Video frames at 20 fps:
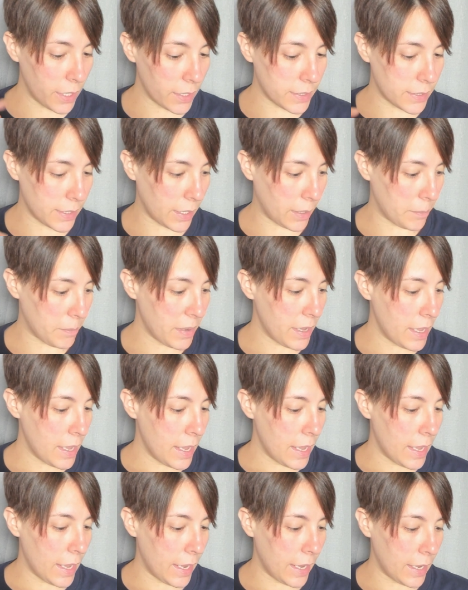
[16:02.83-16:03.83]
exam,
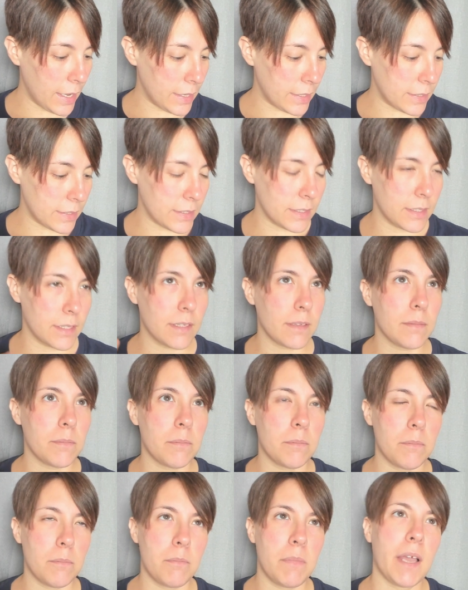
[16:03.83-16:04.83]
and
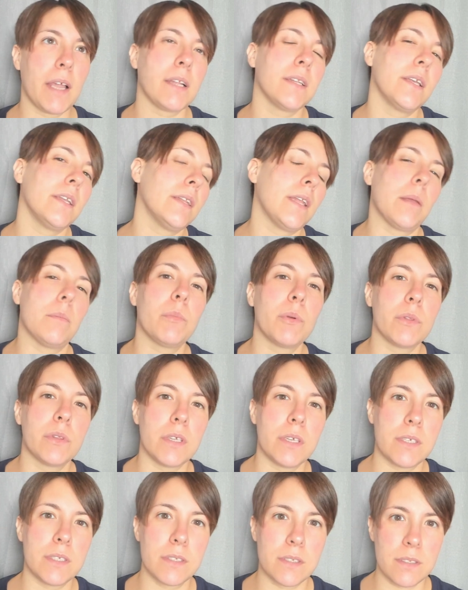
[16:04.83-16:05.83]
back then they put
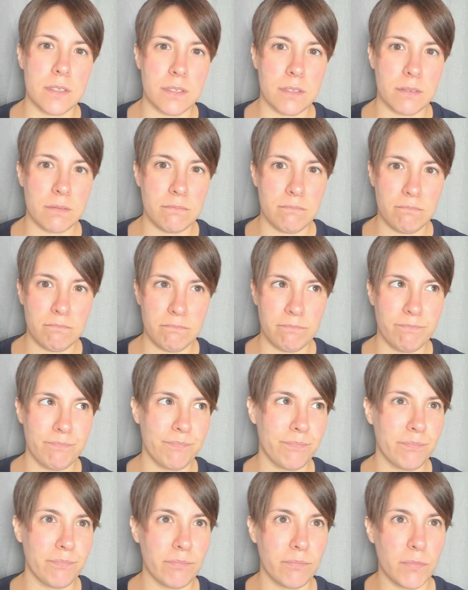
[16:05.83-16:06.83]
these
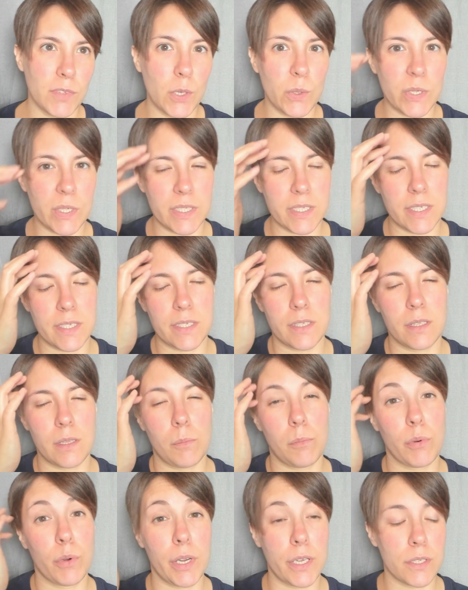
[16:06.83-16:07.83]
notices in the
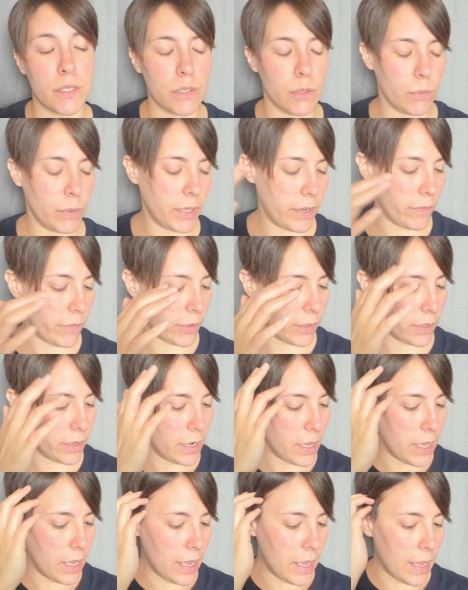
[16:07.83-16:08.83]
press or whatever,
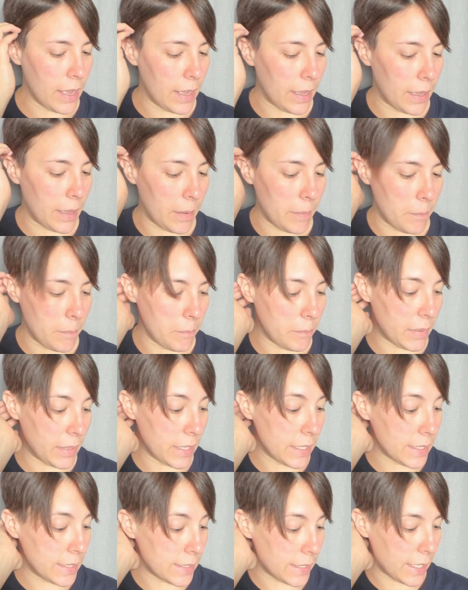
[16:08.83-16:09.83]
um, but
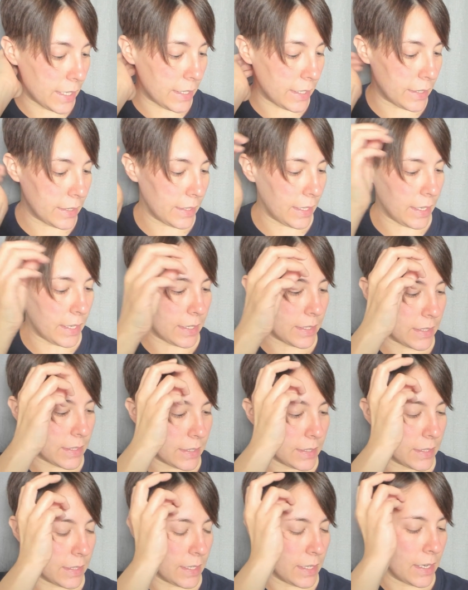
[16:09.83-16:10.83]
it stated
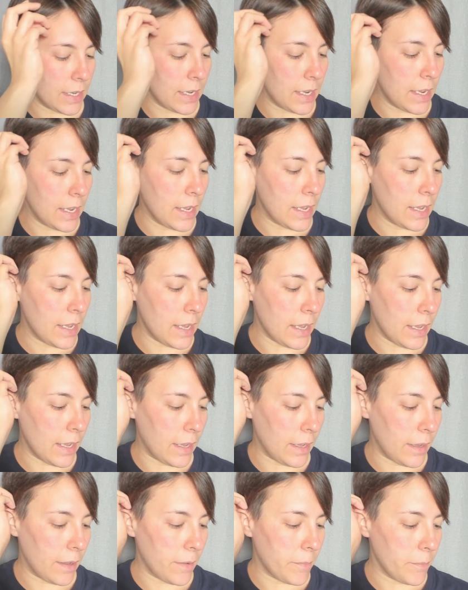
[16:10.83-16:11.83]
that
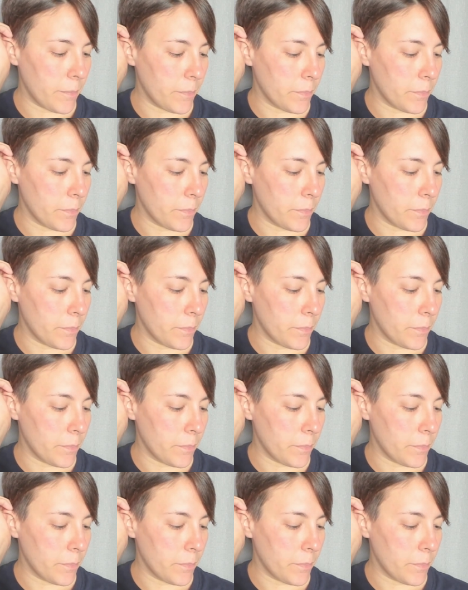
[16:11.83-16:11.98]
uh,